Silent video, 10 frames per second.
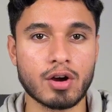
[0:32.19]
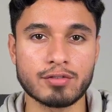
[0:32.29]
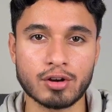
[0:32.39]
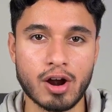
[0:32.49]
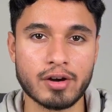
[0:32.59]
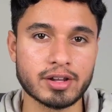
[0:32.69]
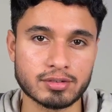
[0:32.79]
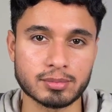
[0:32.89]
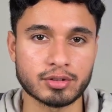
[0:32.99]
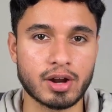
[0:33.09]
If you're already
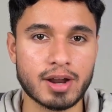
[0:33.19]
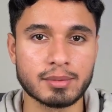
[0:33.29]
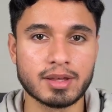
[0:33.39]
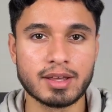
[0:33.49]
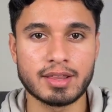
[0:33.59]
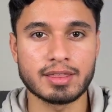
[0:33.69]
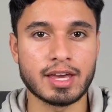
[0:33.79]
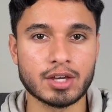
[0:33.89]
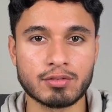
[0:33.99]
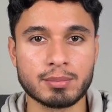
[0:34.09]
subscribed,
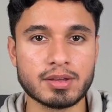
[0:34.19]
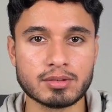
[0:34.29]
thank you for being